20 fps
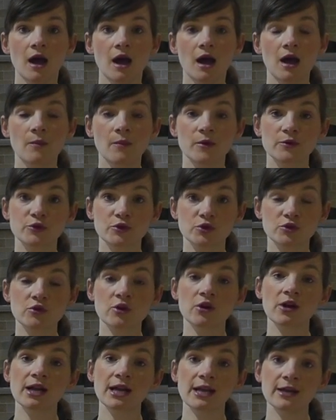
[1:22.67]
I'd
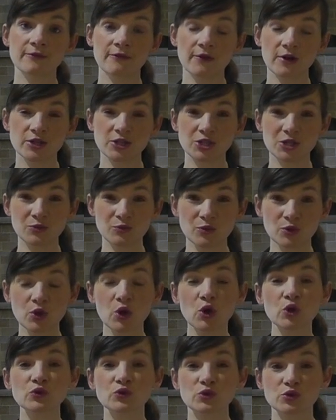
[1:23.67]
strongly advise you
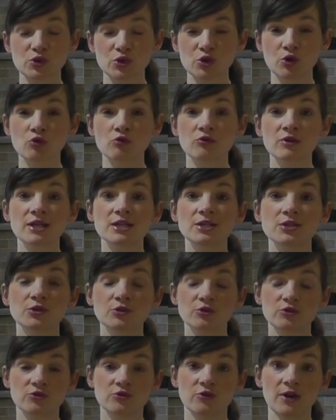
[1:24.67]
not to grease
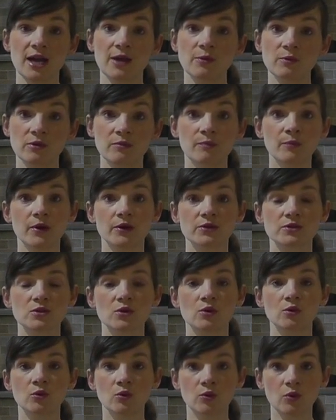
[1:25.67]
your tray with butter
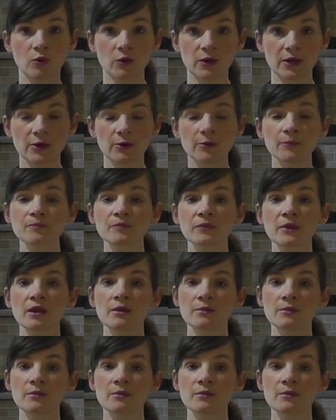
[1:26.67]
or oil,